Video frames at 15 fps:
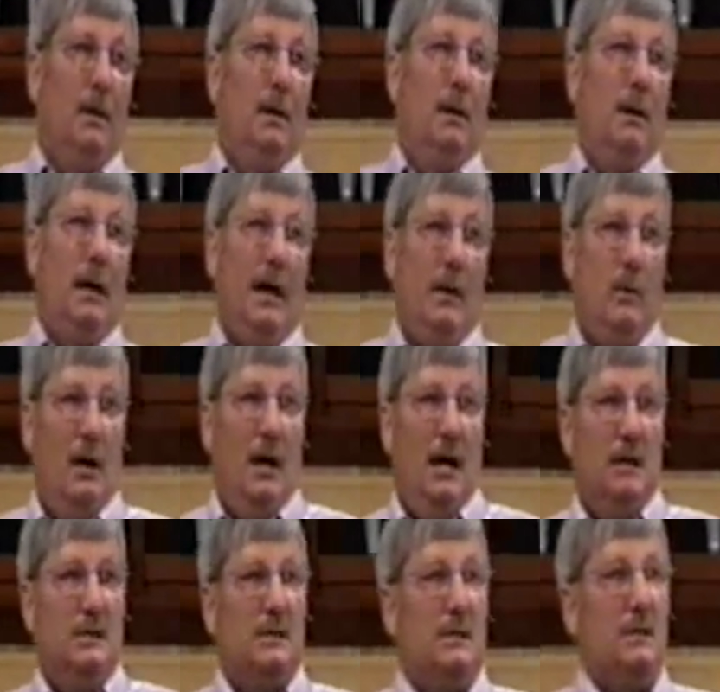
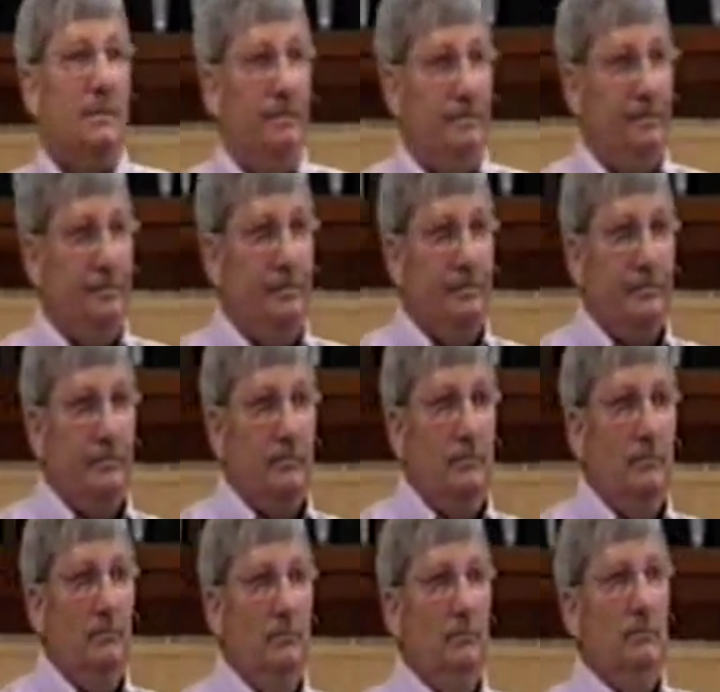Likewise,
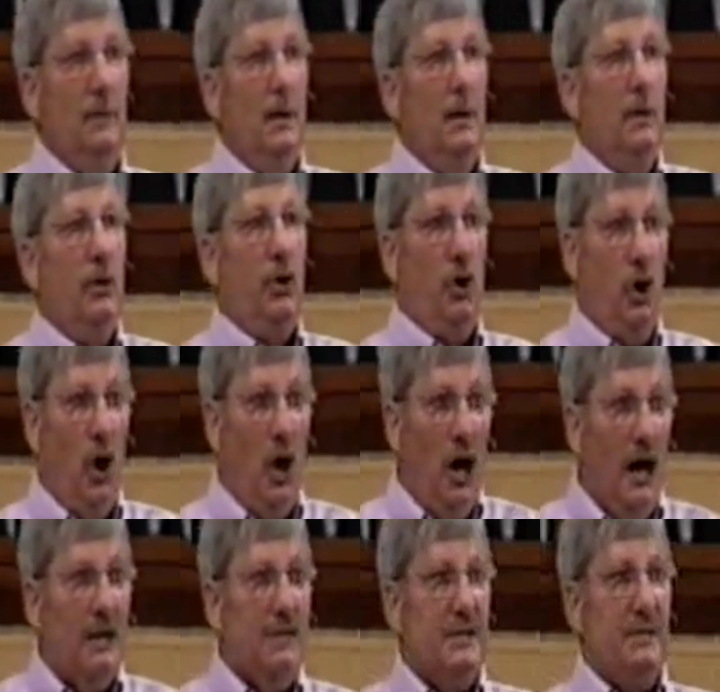the
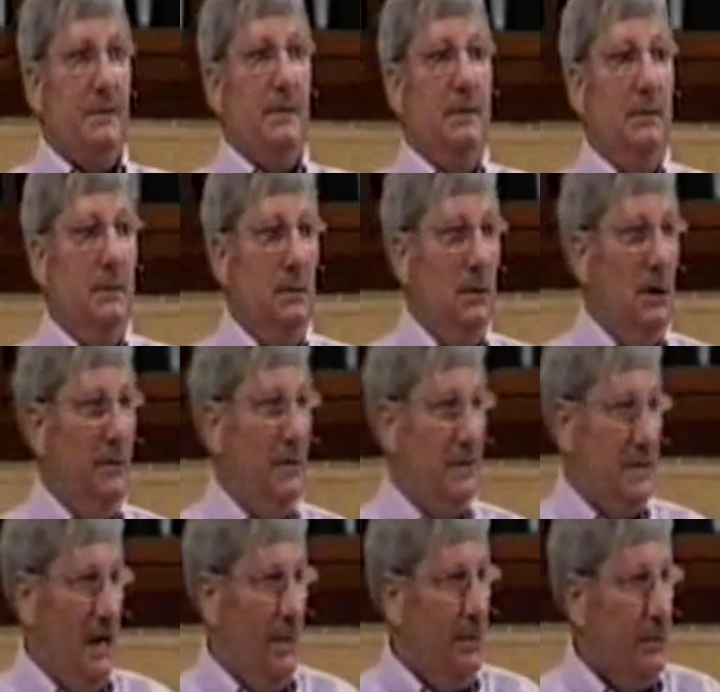cost of
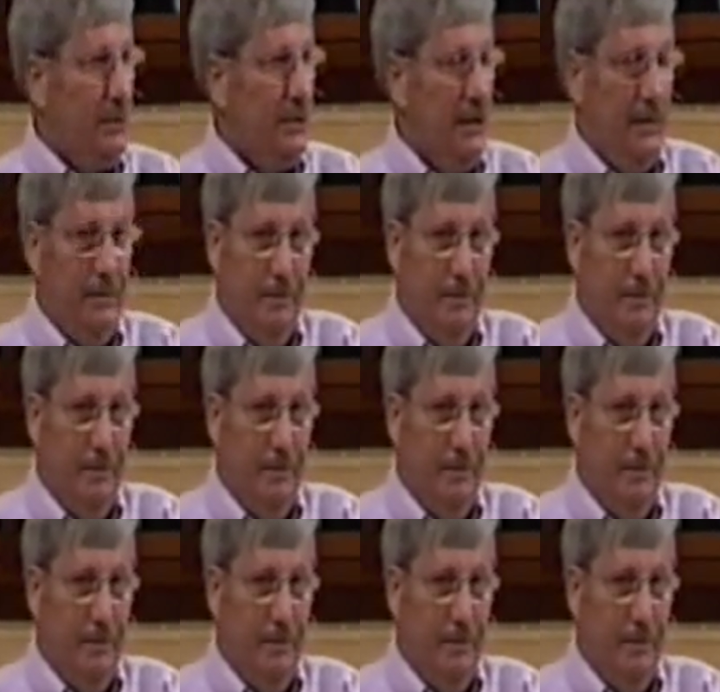discipleship.